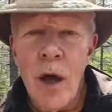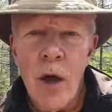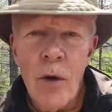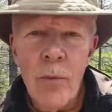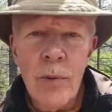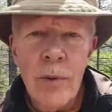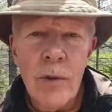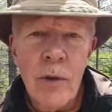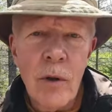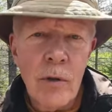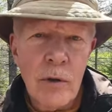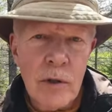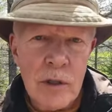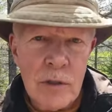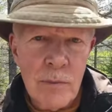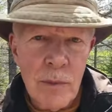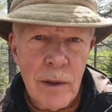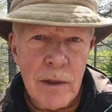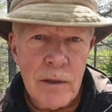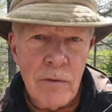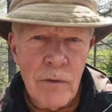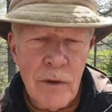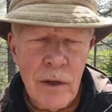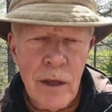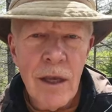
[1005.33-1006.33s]
I'll put all the
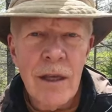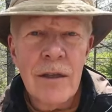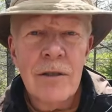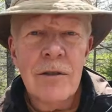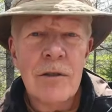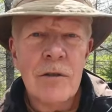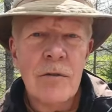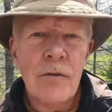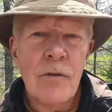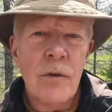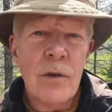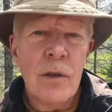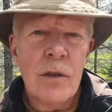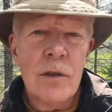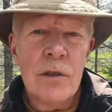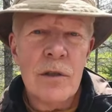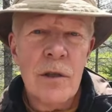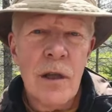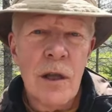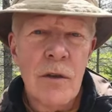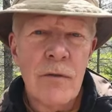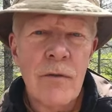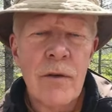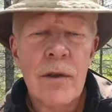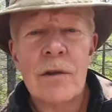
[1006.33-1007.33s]
specifications for this
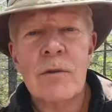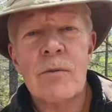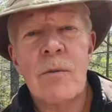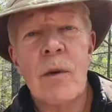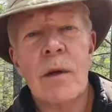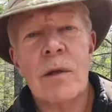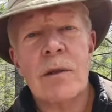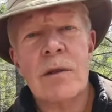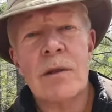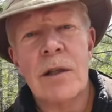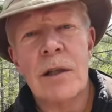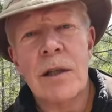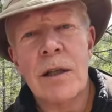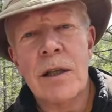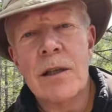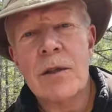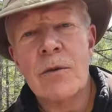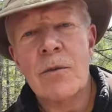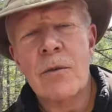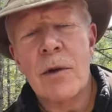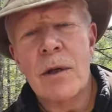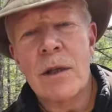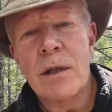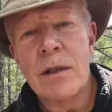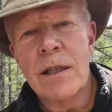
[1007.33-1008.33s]
knife, as well as the
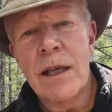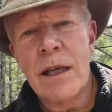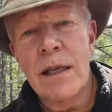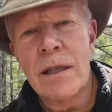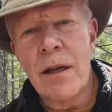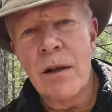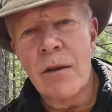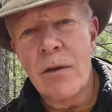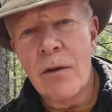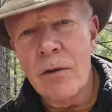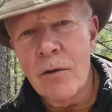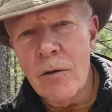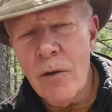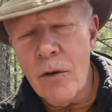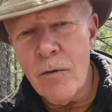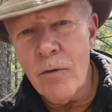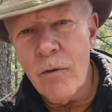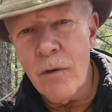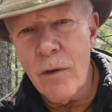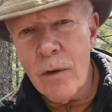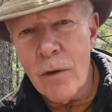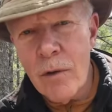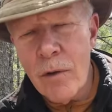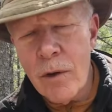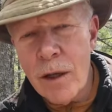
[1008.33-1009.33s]
links where you can take another look,
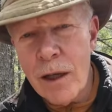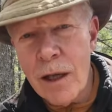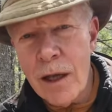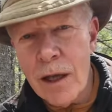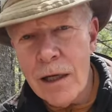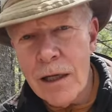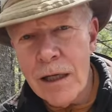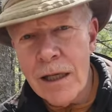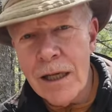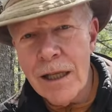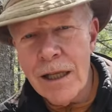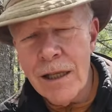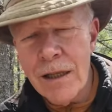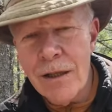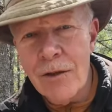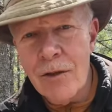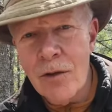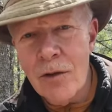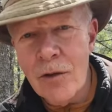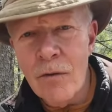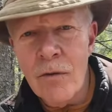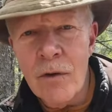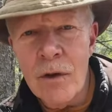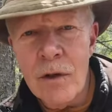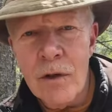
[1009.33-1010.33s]
for, look at it in
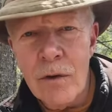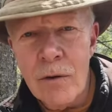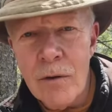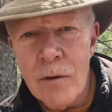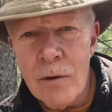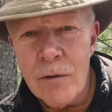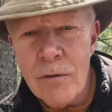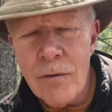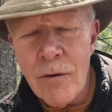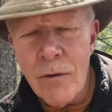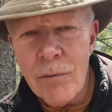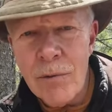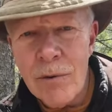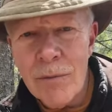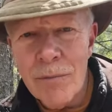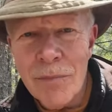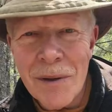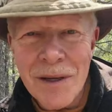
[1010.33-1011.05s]
the video description.